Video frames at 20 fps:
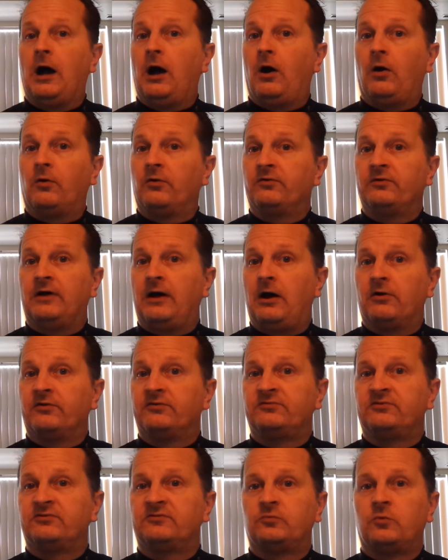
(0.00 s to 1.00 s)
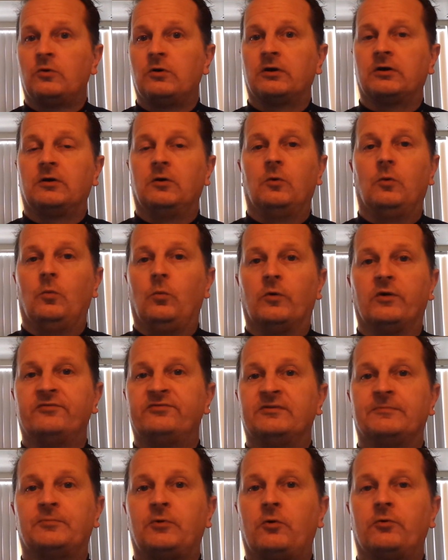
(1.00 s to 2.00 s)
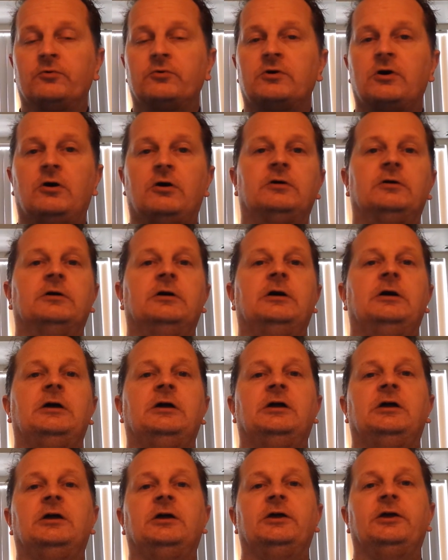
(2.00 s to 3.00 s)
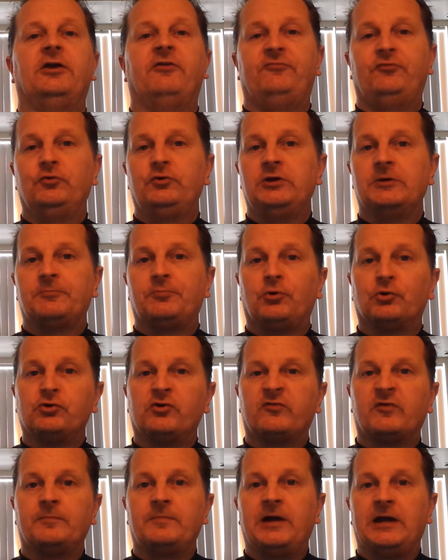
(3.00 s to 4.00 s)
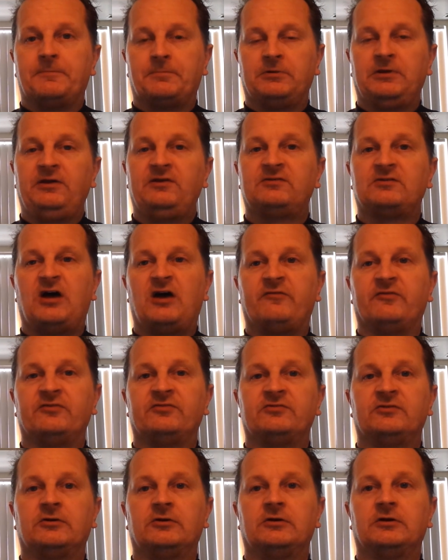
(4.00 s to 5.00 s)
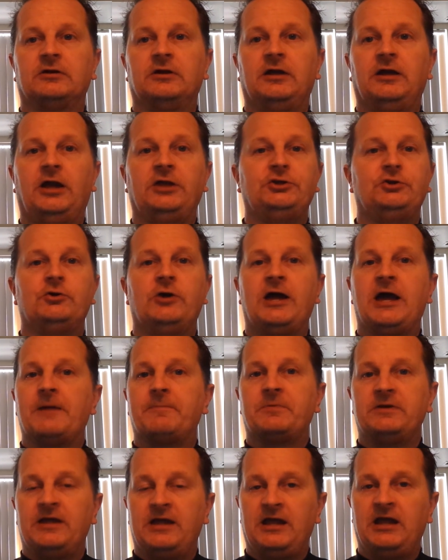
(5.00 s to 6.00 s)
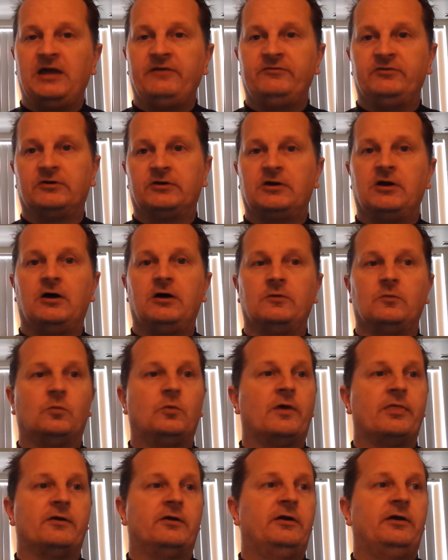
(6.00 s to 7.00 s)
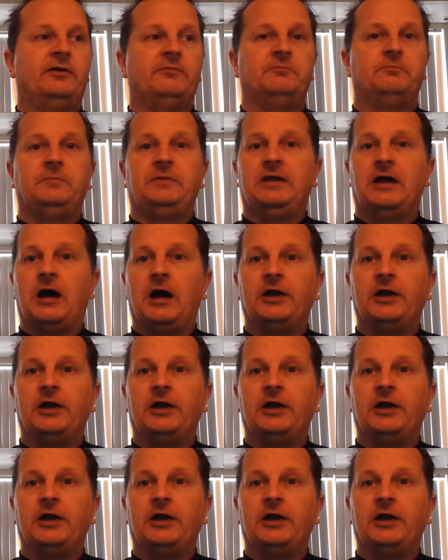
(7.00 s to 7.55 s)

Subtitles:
how does this work? What is the protocol? If you get pulled over by a police officer and you happen to have your gun, whether it be